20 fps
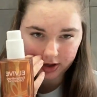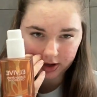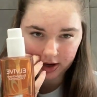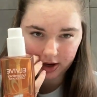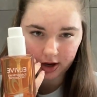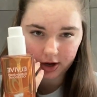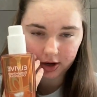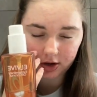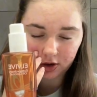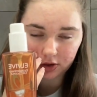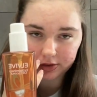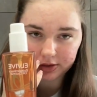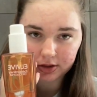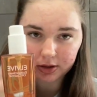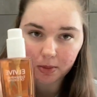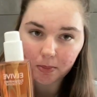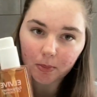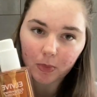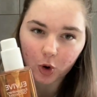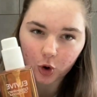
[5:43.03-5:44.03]
that I use
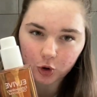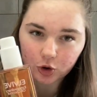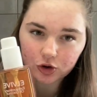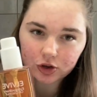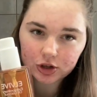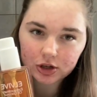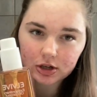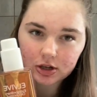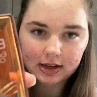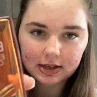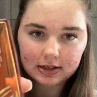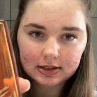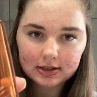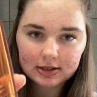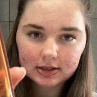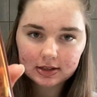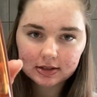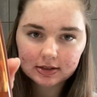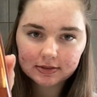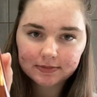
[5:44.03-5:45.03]
the most.
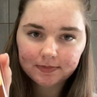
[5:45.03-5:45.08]
Is